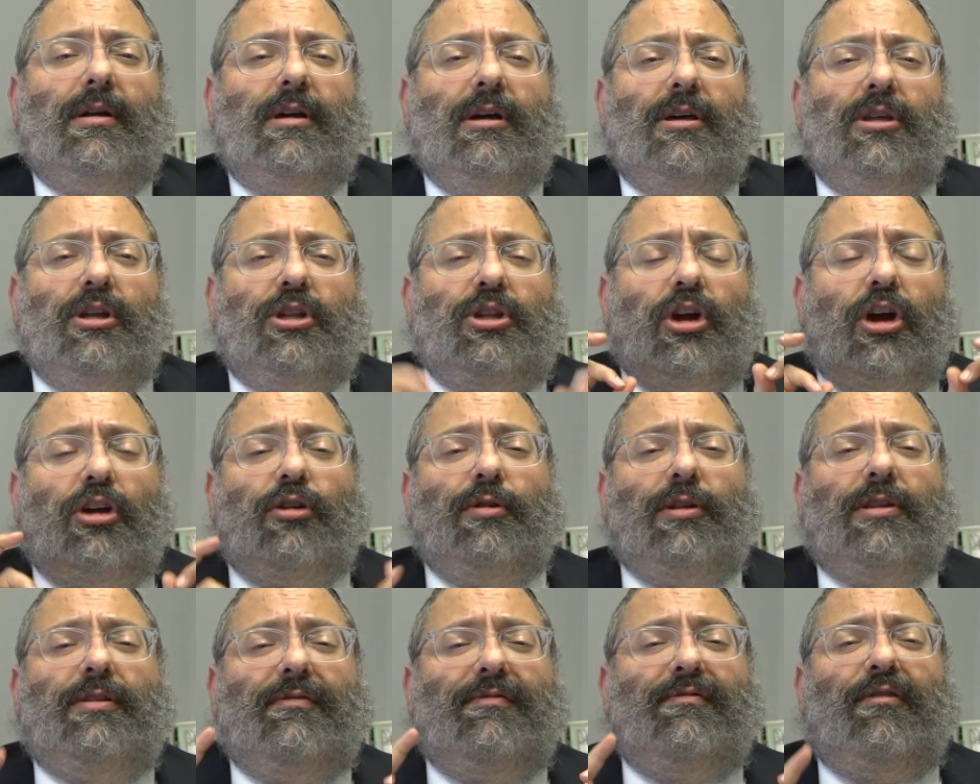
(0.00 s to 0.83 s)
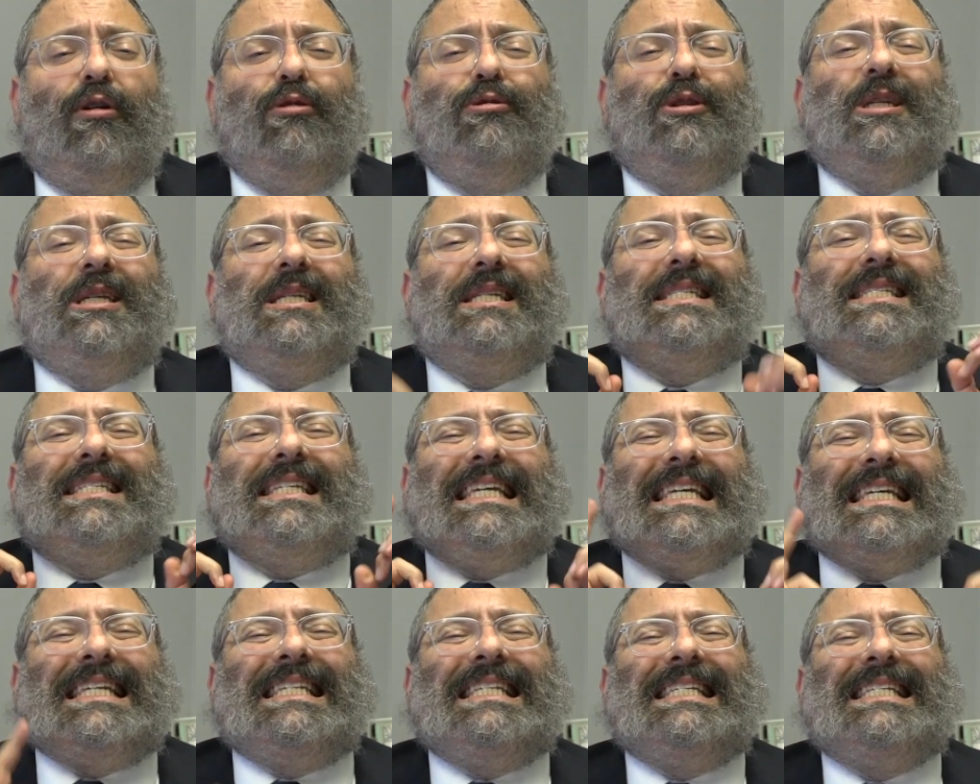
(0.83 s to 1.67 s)
The Torah devotes
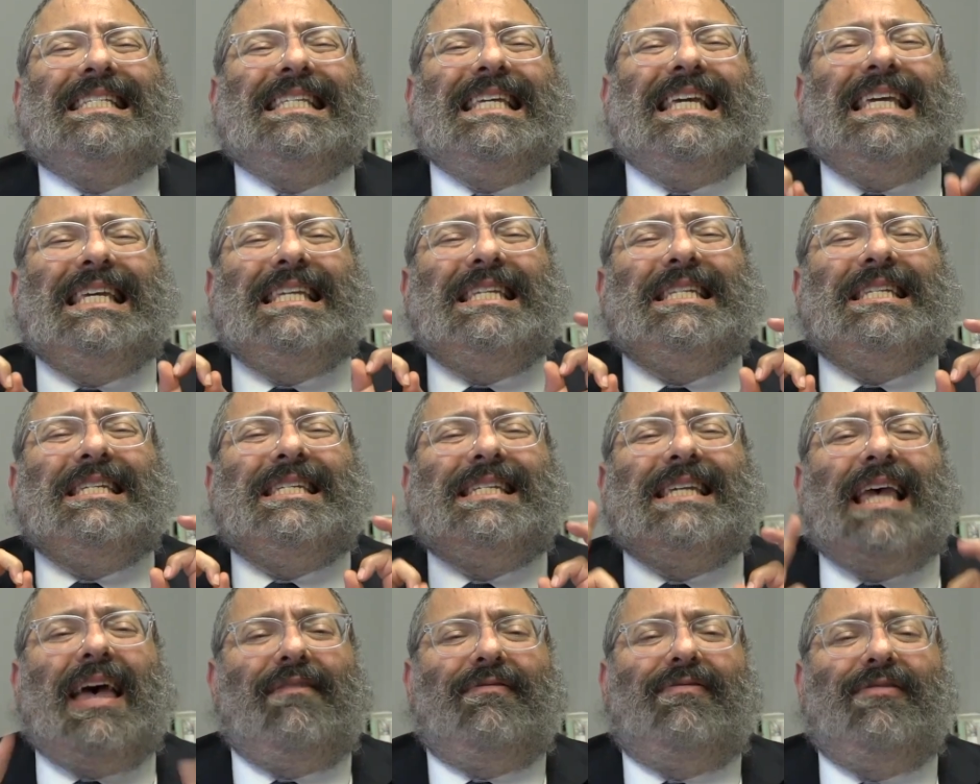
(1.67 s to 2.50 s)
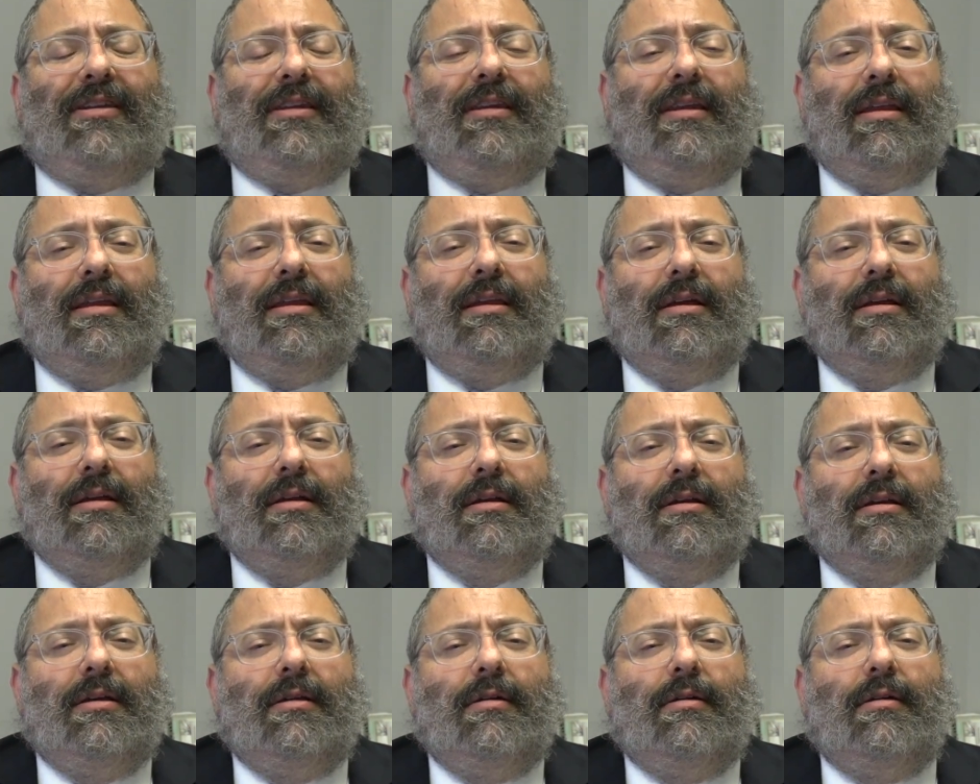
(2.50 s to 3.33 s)
67
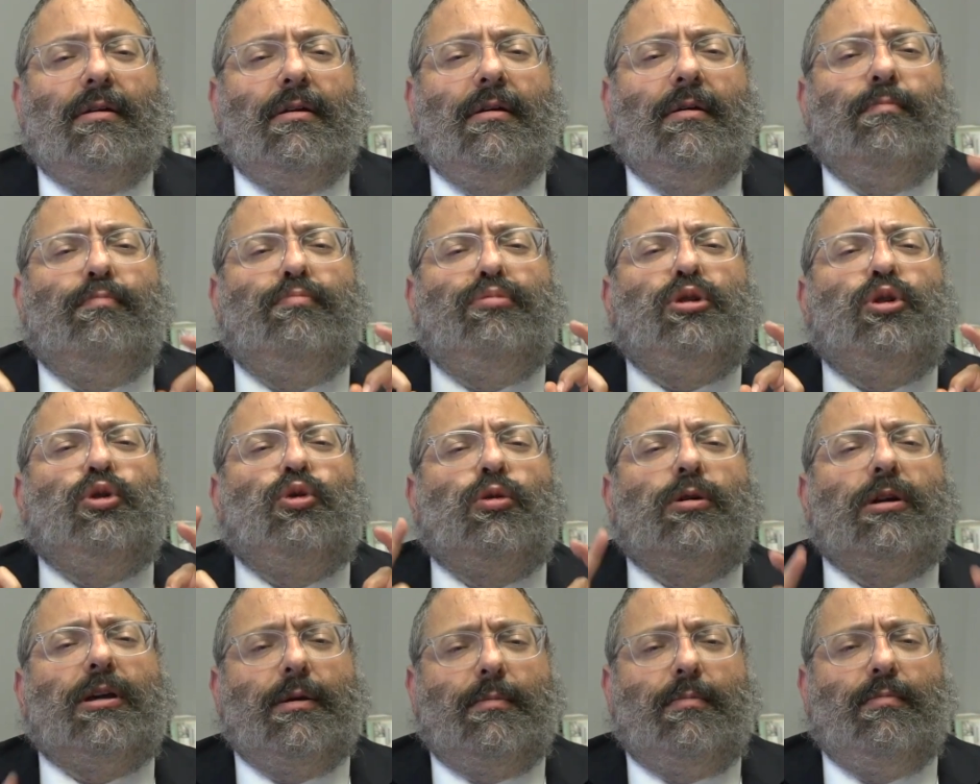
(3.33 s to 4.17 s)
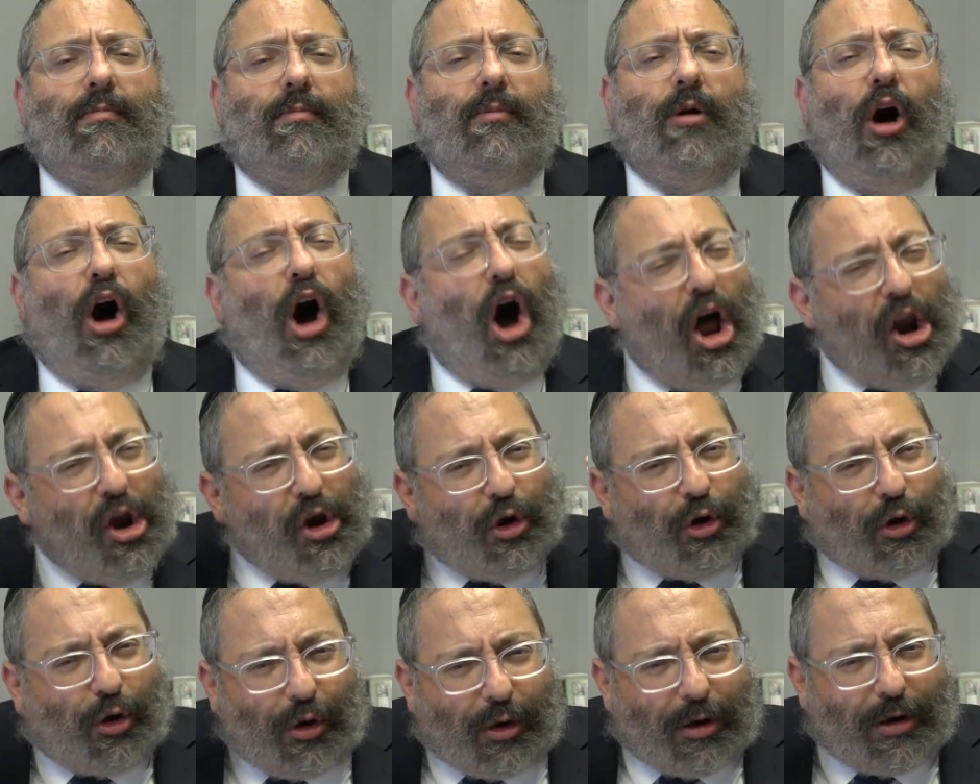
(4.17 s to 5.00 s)
psukim,
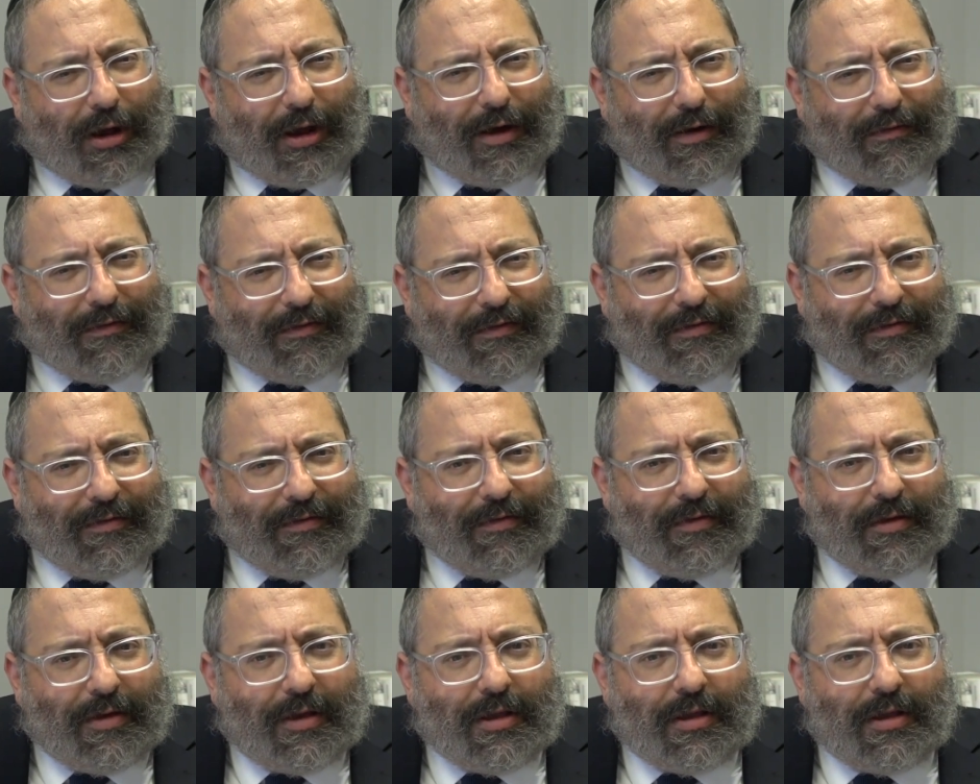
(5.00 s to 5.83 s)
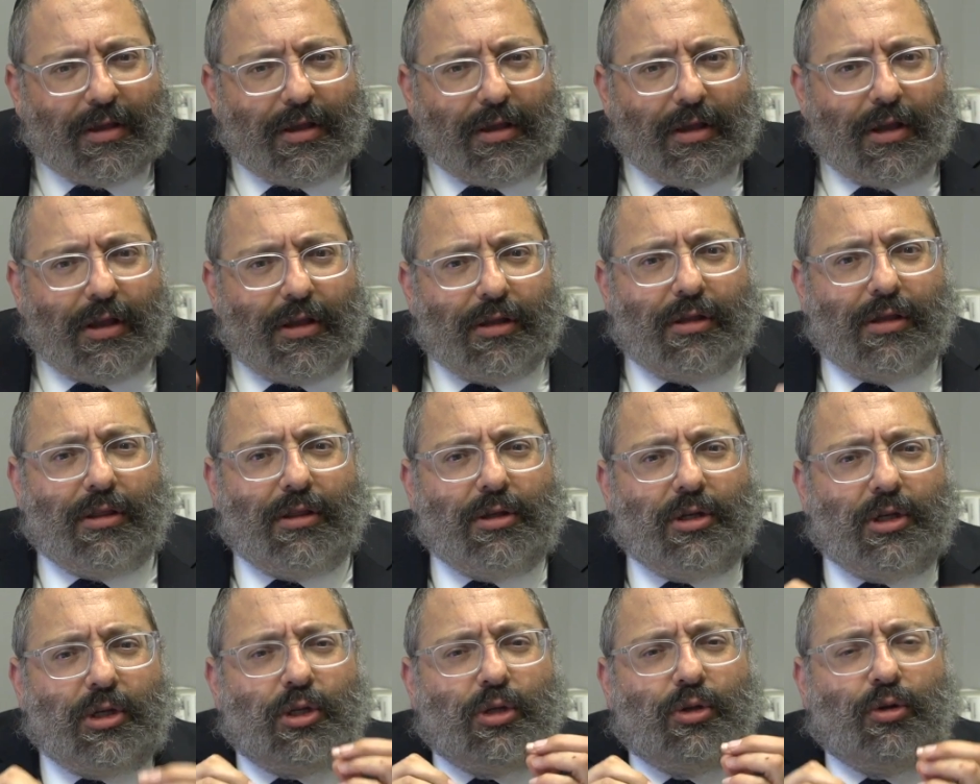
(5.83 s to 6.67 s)
unheard of, to the
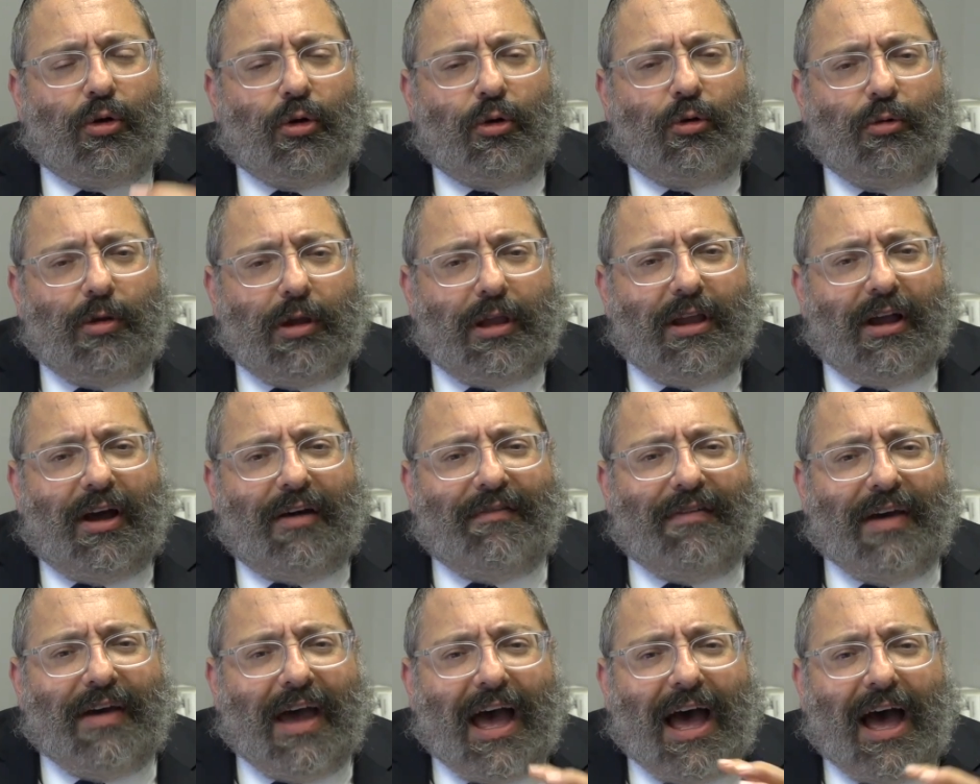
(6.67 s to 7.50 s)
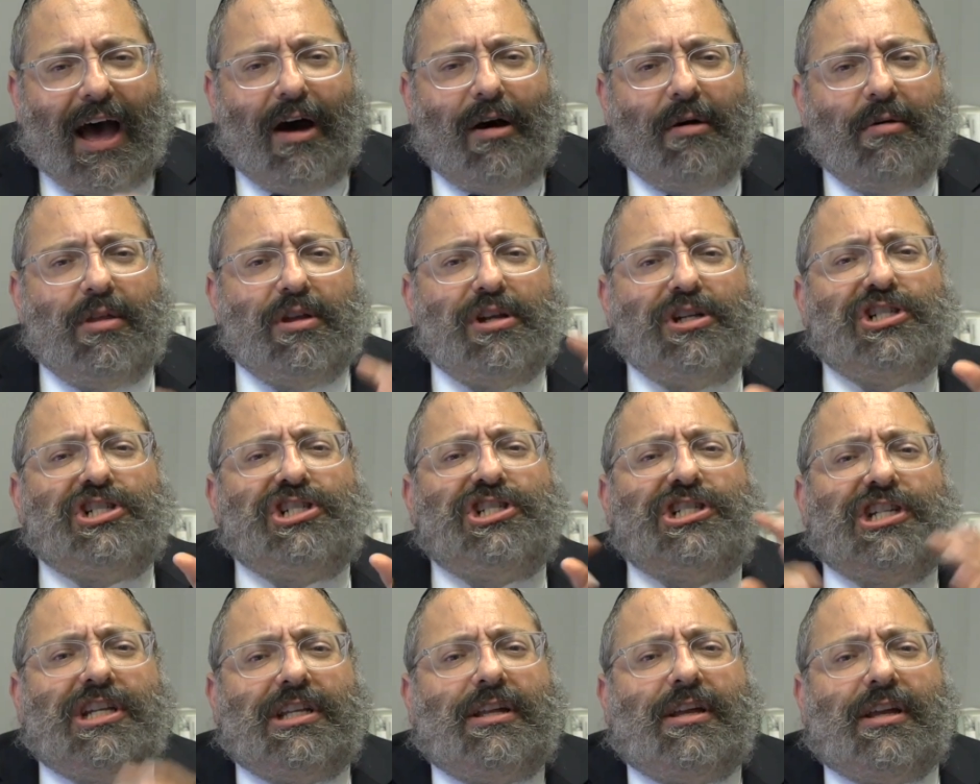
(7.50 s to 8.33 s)
story of how the
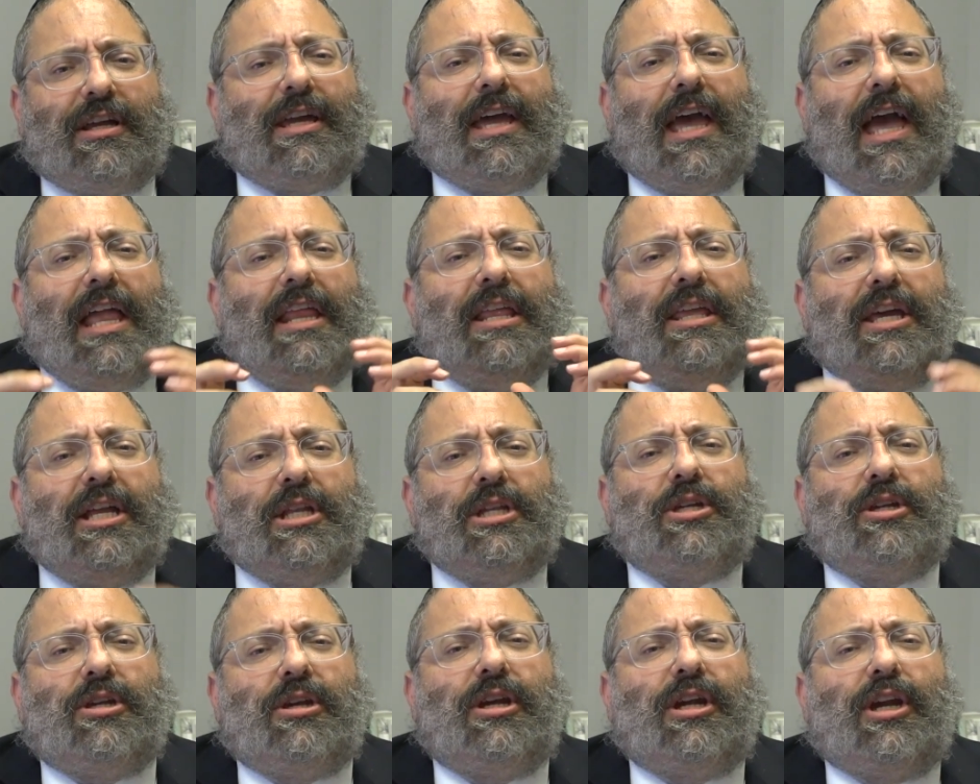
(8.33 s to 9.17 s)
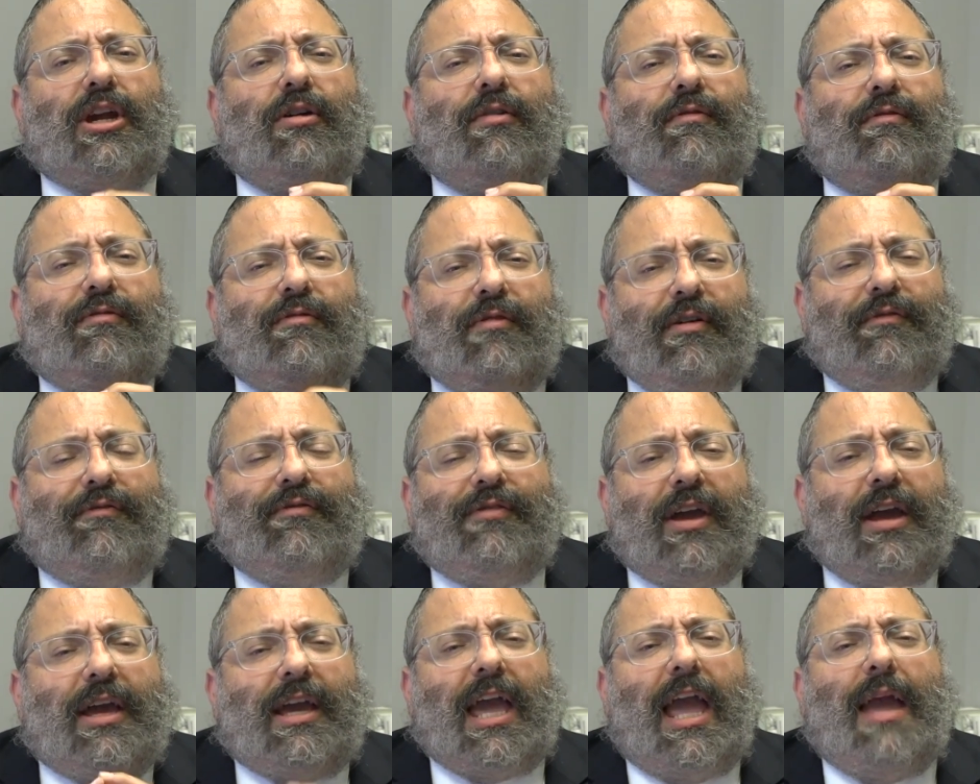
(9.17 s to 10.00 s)
Shidduch and Yitzchak of
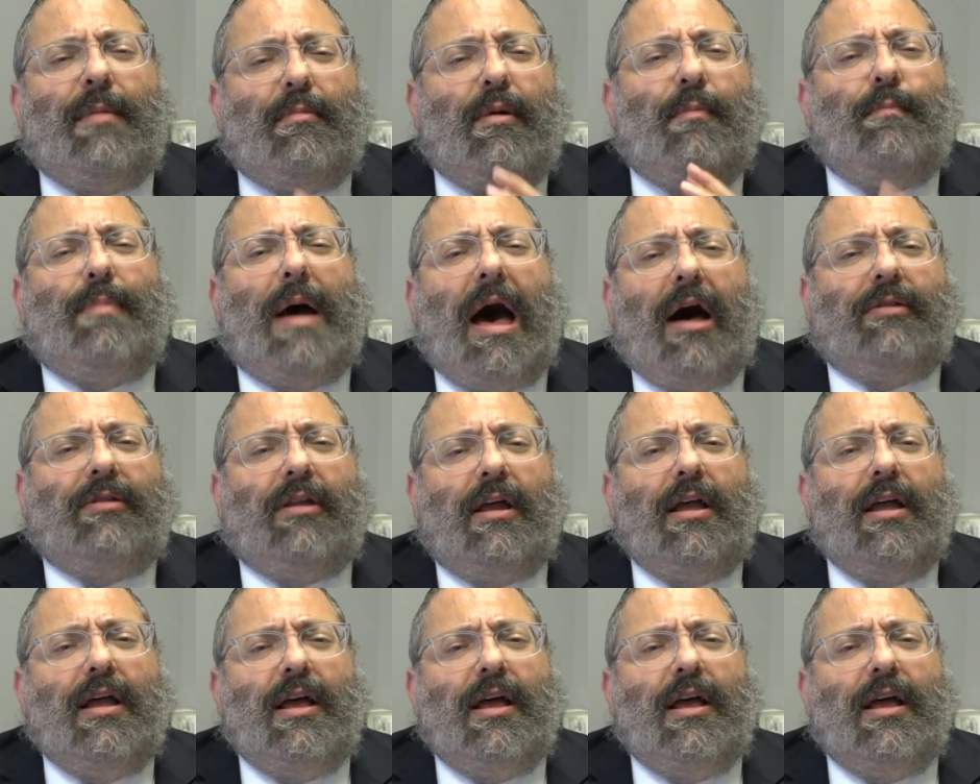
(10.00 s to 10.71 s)
Rivka came about.